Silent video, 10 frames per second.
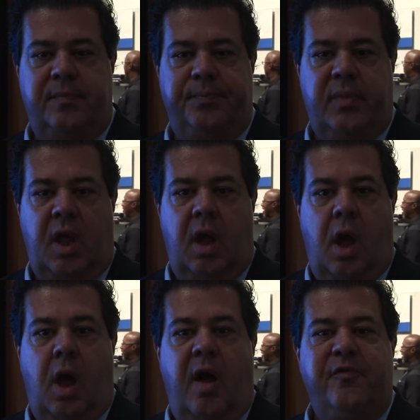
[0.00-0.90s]

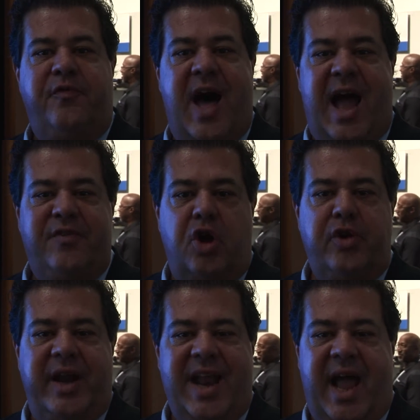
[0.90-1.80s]

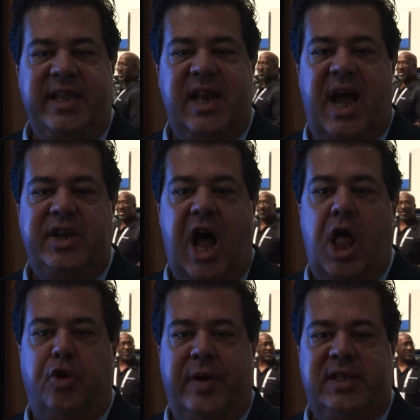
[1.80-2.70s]

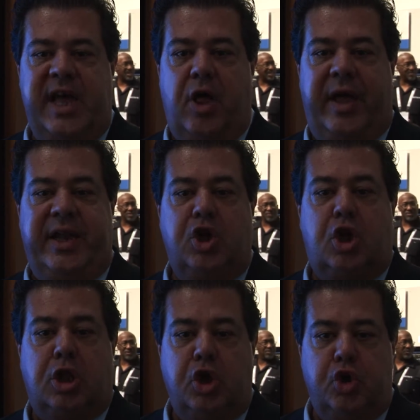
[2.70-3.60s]
$599 retail,
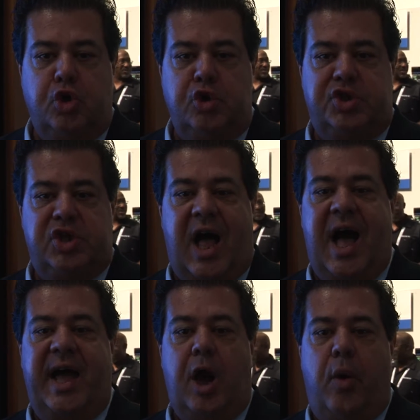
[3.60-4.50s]
includes
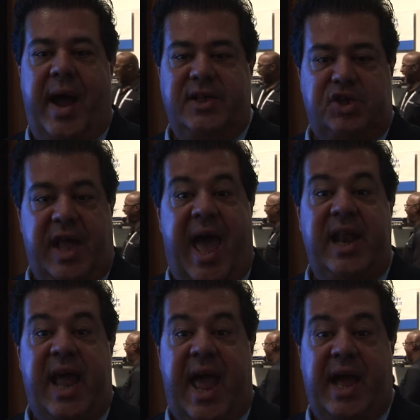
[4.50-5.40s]
iOS
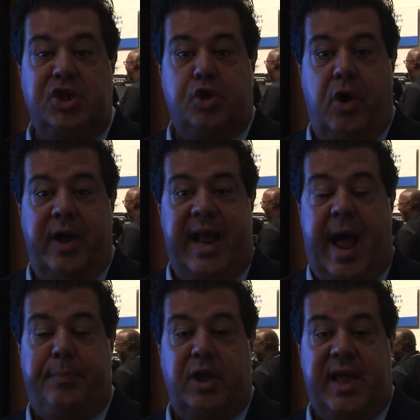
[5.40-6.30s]
and Android
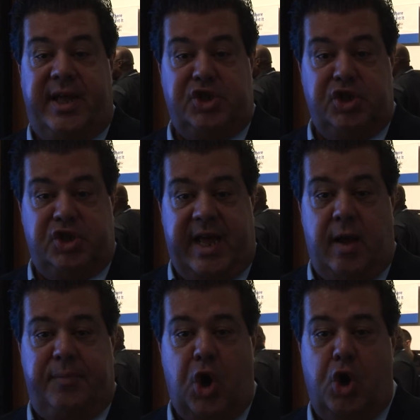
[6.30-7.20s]
application
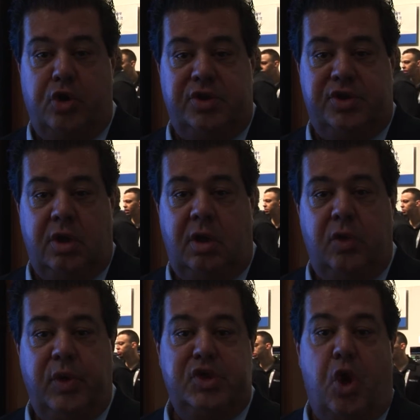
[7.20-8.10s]
setup codes,
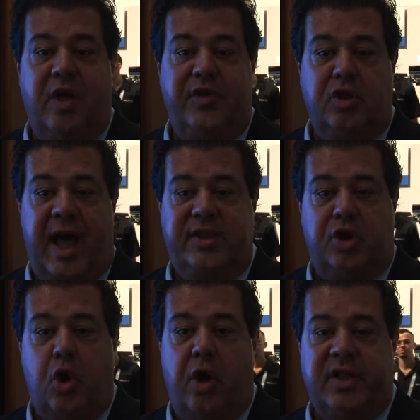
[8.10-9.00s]
which all of you like to
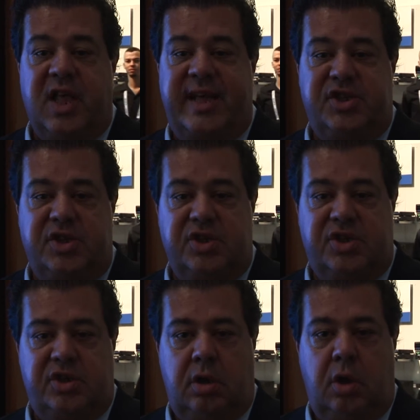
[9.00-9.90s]
call the license.